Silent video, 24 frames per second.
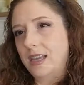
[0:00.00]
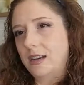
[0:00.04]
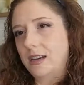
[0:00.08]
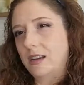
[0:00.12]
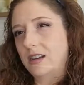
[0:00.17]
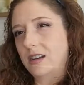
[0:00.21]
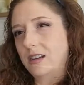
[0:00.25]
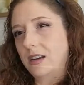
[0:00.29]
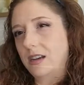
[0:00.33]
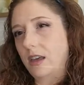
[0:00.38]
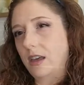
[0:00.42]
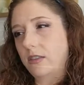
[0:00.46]

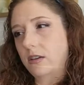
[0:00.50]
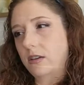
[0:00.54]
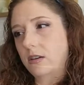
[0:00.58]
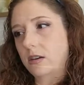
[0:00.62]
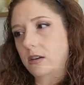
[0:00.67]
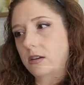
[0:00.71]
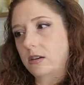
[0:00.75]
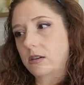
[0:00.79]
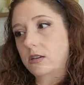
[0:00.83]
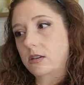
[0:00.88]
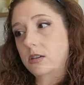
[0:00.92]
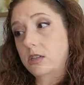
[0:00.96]

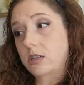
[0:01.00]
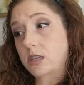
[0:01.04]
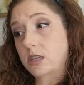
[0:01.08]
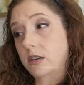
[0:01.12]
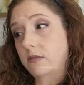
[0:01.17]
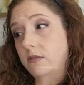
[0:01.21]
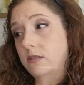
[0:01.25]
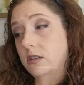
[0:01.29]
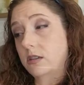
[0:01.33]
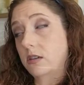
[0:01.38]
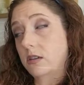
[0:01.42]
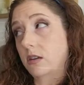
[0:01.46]
another
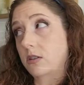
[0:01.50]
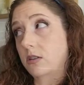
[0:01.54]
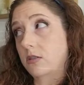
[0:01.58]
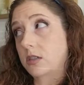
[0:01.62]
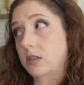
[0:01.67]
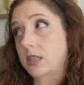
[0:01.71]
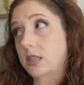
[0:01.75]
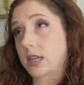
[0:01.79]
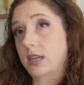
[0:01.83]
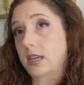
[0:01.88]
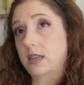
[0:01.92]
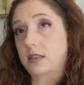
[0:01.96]
shift in
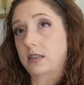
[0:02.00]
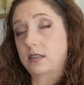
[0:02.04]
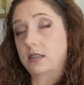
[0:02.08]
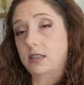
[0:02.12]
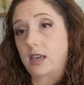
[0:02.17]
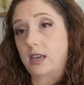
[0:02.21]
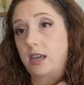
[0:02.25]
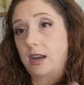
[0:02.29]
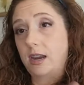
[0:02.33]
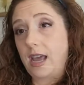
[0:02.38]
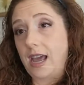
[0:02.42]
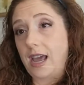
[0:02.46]
understanding is
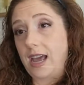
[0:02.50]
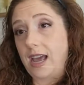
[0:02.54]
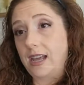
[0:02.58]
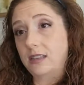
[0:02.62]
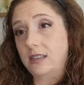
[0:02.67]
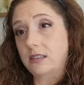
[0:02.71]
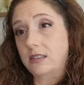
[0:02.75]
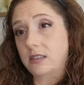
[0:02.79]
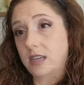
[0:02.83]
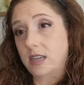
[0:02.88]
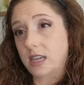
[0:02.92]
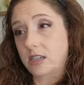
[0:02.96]
that
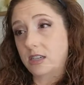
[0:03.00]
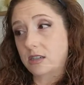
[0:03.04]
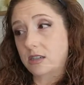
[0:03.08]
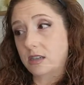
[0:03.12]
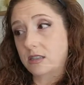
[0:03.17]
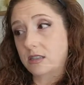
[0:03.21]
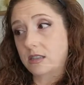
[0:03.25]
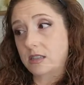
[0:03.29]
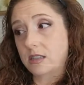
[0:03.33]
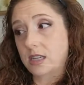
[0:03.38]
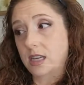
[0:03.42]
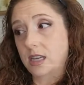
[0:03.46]
HEDS and
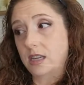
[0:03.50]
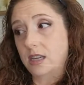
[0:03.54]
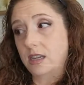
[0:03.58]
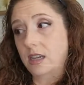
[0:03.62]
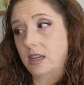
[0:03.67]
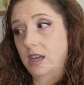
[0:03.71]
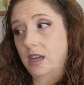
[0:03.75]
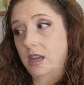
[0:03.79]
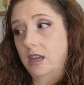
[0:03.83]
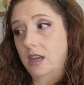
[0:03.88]
HSC